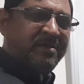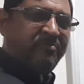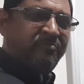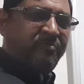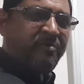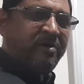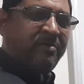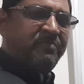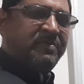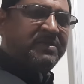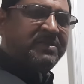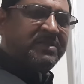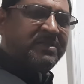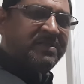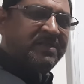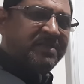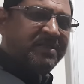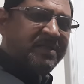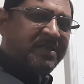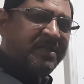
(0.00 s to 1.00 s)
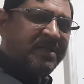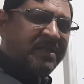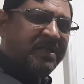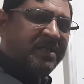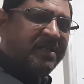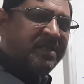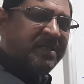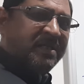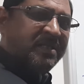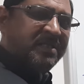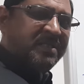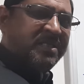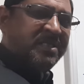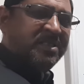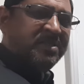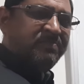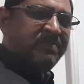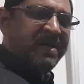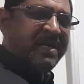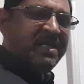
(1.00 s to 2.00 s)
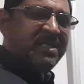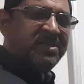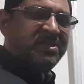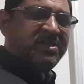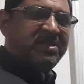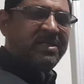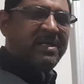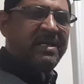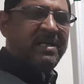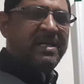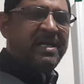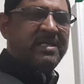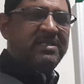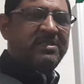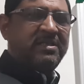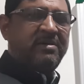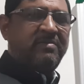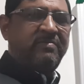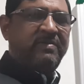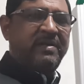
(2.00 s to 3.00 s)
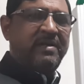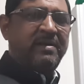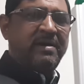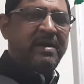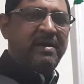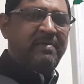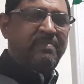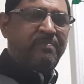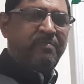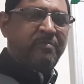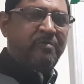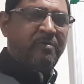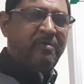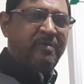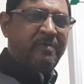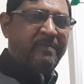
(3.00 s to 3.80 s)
for which these male sterile lines are very helpful.